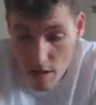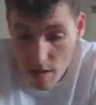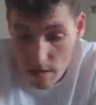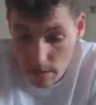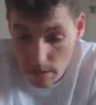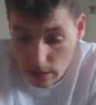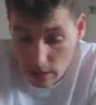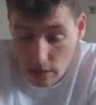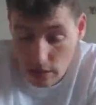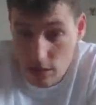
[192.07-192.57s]

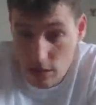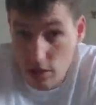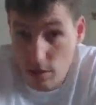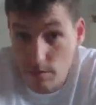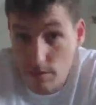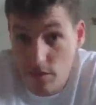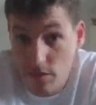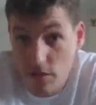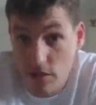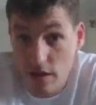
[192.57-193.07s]
But
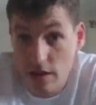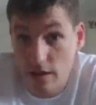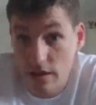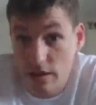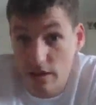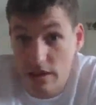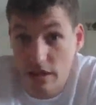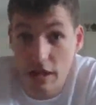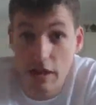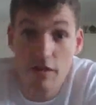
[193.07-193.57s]
something
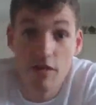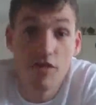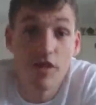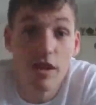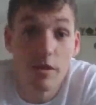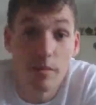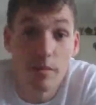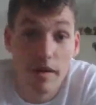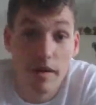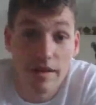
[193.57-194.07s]

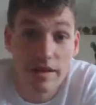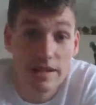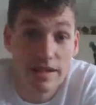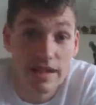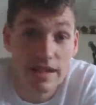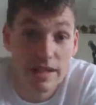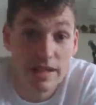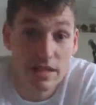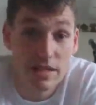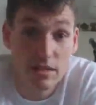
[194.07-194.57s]
different about these
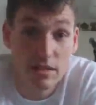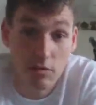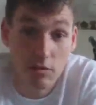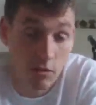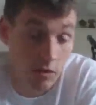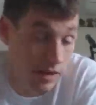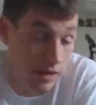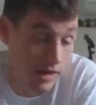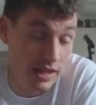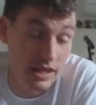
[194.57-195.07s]
LED,
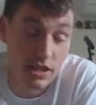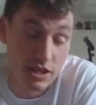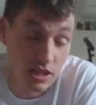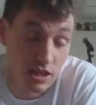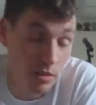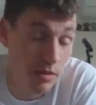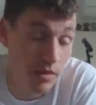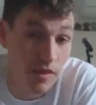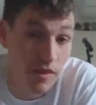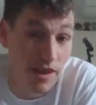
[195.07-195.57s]
or at least
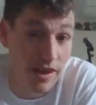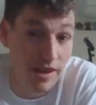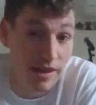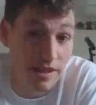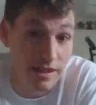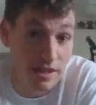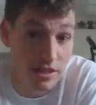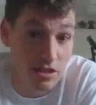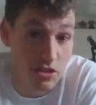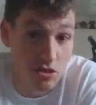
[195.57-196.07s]
some of the
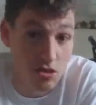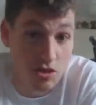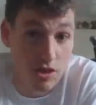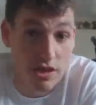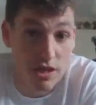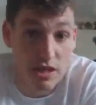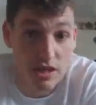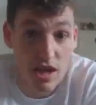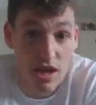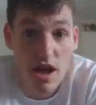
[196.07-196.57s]
LED
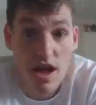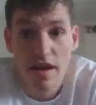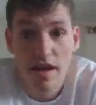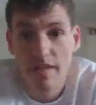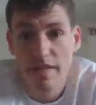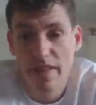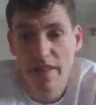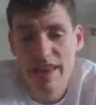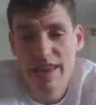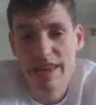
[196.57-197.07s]
screens,
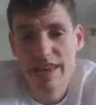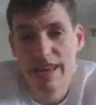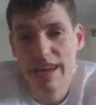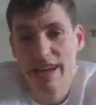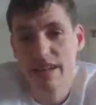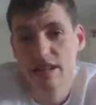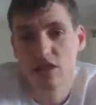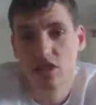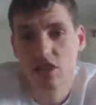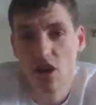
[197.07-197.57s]
they
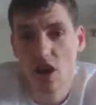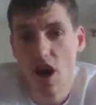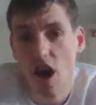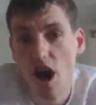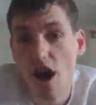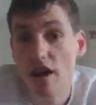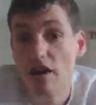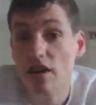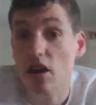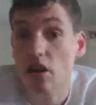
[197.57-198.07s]
can
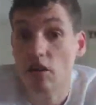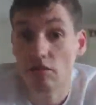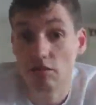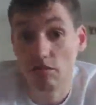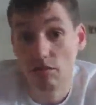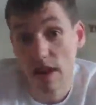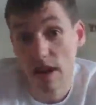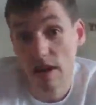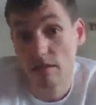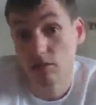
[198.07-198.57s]
turn
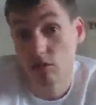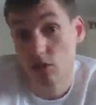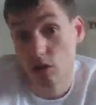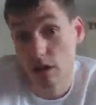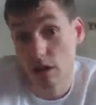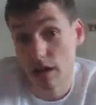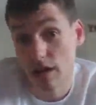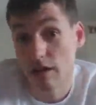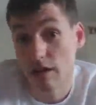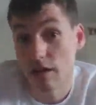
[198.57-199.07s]
around
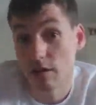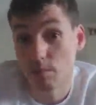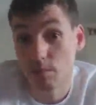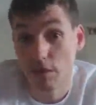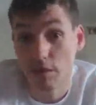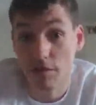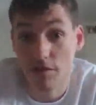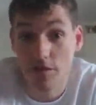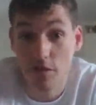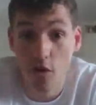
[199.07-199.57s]
in
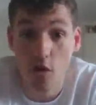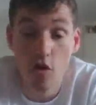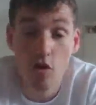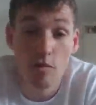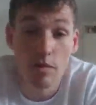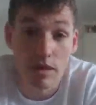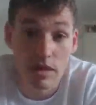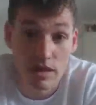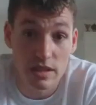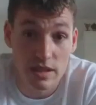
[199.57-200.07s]

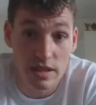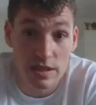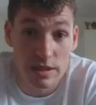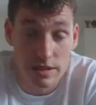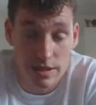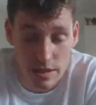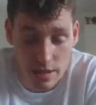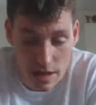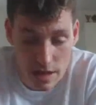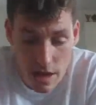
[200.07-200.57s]

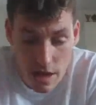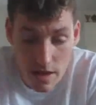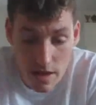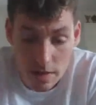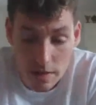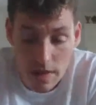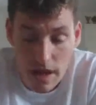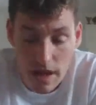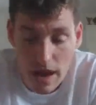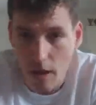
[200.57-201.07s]
performances.
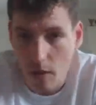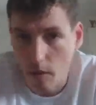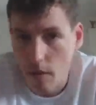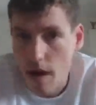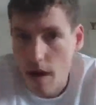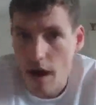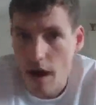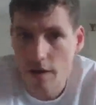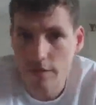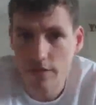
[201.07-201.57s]
Now,
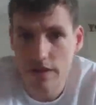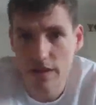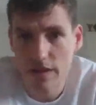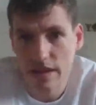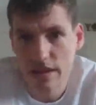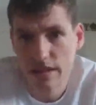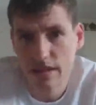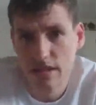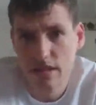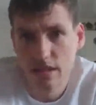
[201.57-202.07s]
I think
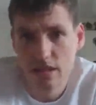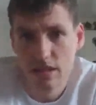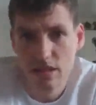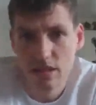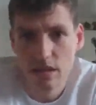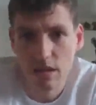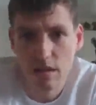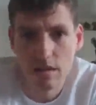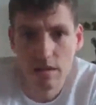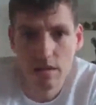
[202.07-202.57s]
this
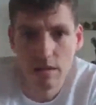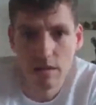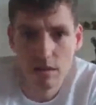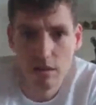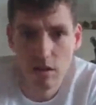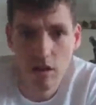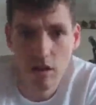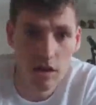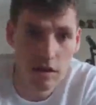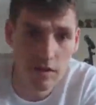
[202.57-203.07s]
is
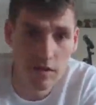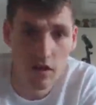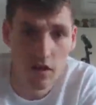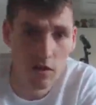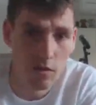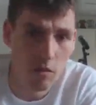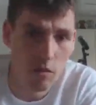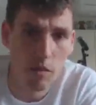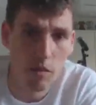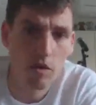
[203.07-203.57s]
kind of like
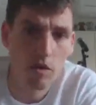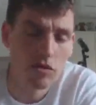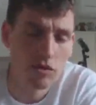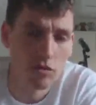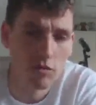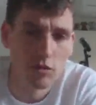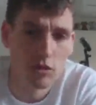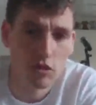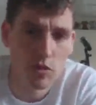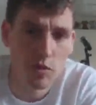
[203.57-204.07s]
what Malta
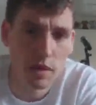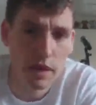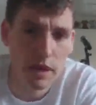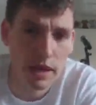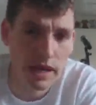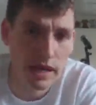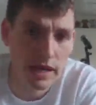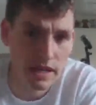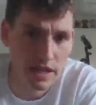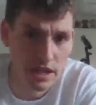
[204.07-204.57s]
were doing
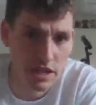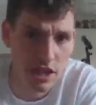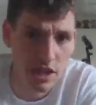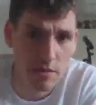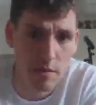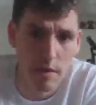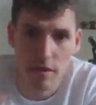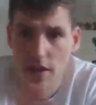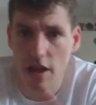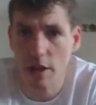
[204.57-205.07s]
last year
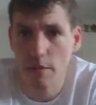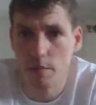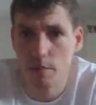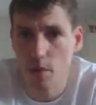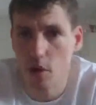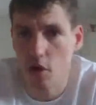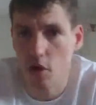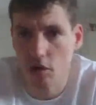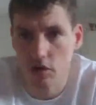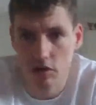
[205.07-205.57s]
with their
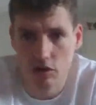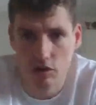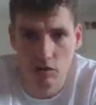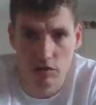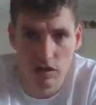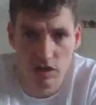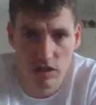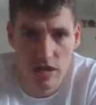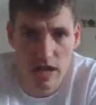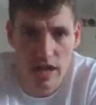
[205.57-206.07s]
box on
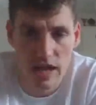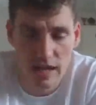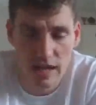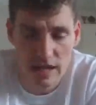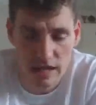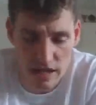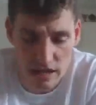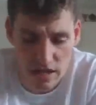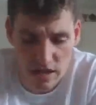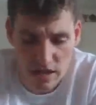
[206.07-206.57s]

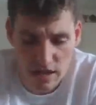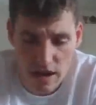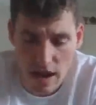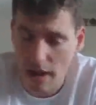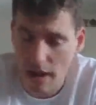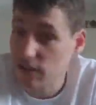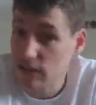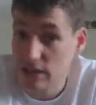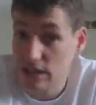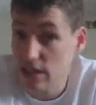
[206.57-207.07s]
stage.
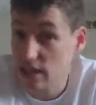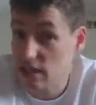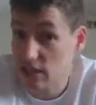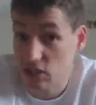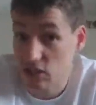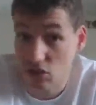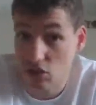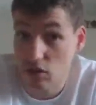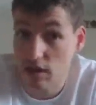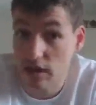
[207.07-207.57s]

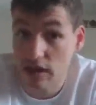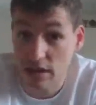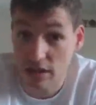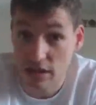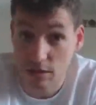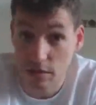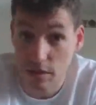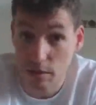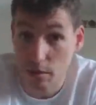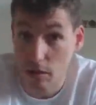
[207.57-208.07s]
Fantastic song last
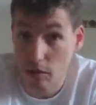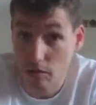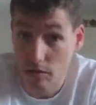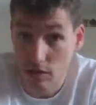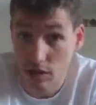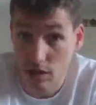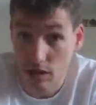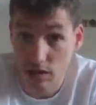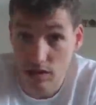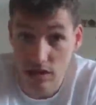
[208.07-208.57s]
year by
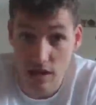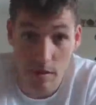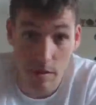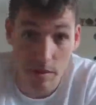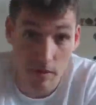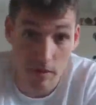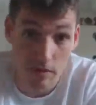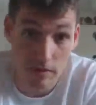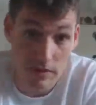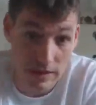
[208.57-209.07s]
Malta. Shane
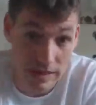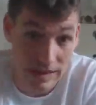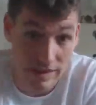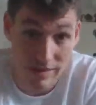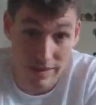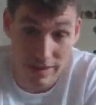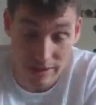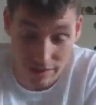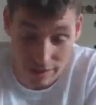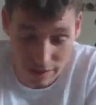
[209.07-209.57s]
has gone
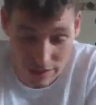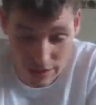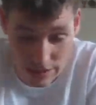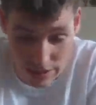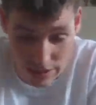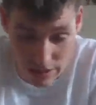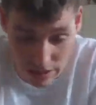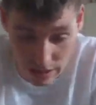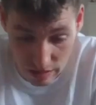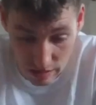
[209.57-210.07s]
downhill
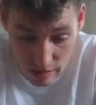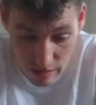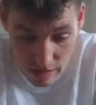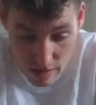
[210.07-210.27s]
this year.